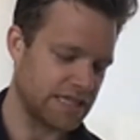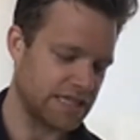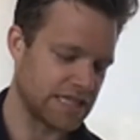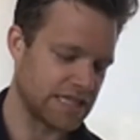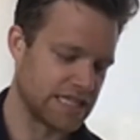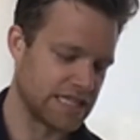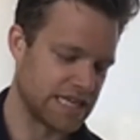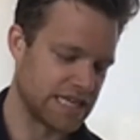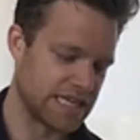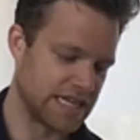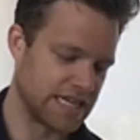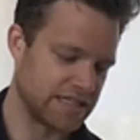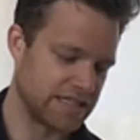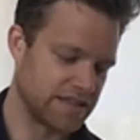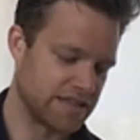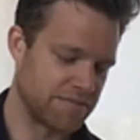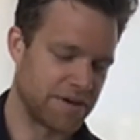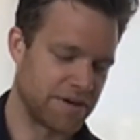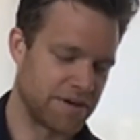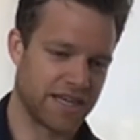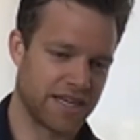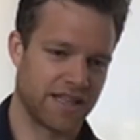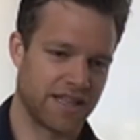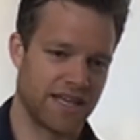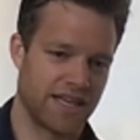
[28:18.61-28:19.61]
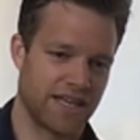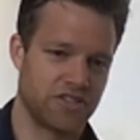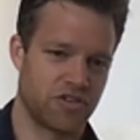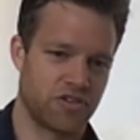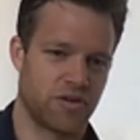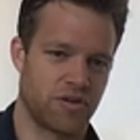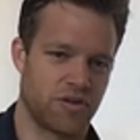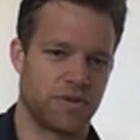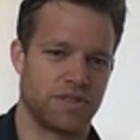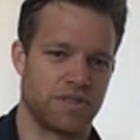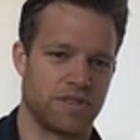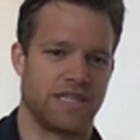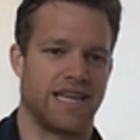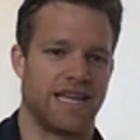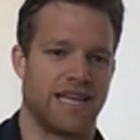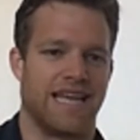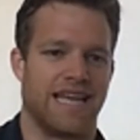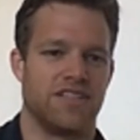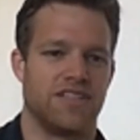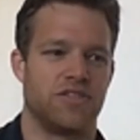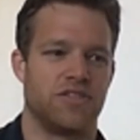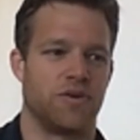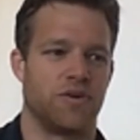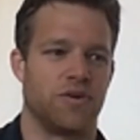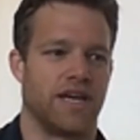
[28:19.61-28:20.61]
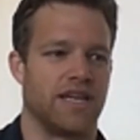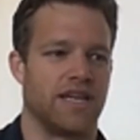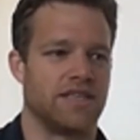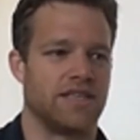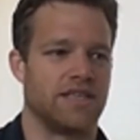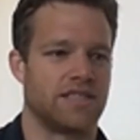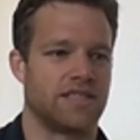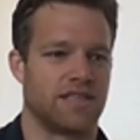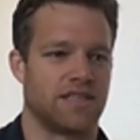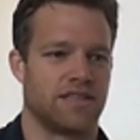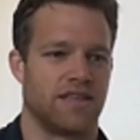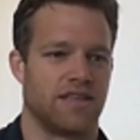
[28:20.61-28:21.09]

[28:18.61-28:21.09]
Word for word: that Michelangelo was an end-to-end